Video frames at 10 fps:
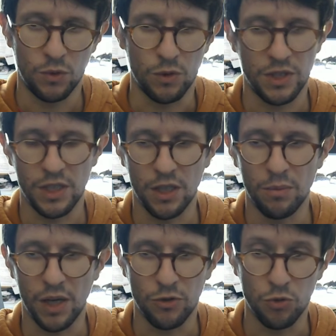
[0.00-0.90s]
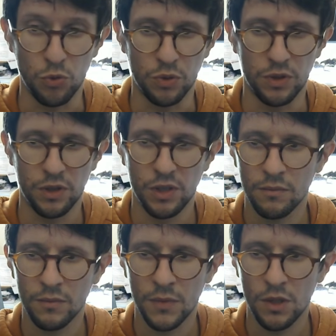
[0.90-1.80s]
or single byte rune.
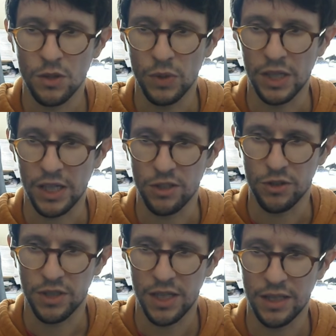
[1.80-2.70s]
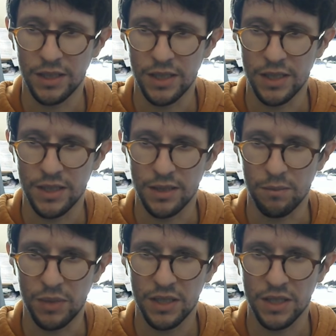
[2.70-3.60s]
So we can actually take these
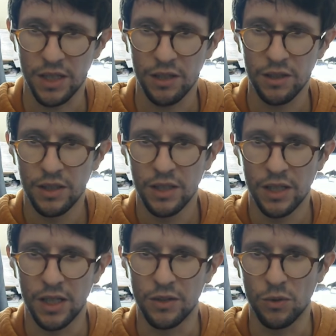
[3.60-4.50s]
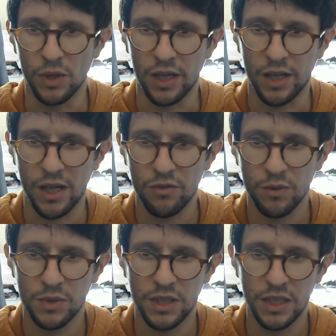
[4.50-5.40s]
bits here and do like
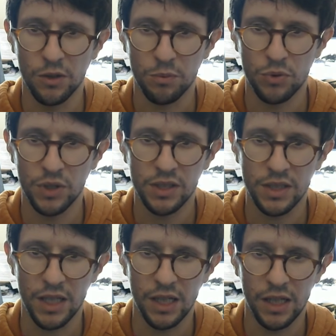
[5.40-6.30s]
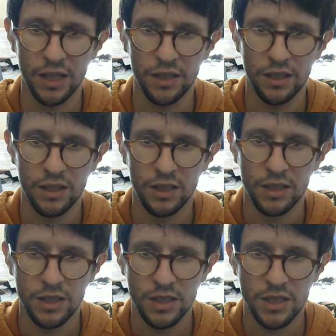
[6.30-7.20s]
fmt.println
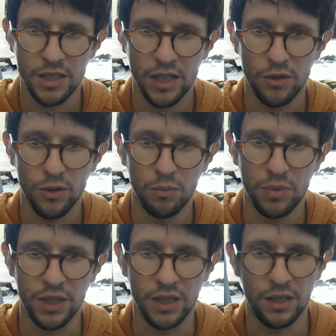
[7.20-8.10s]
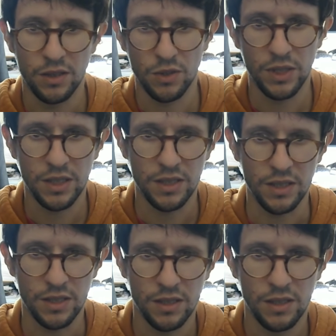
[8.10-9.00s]
0b. So this
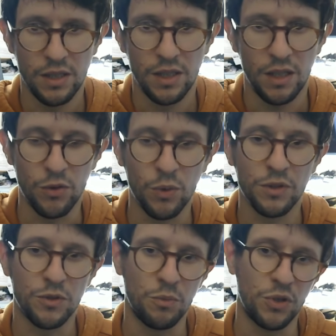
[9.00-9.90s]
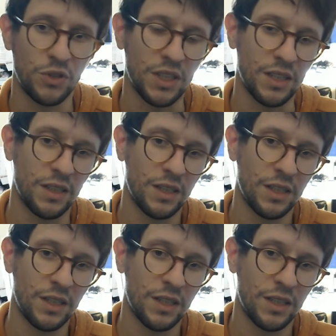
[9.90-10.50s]
is, if you want to put in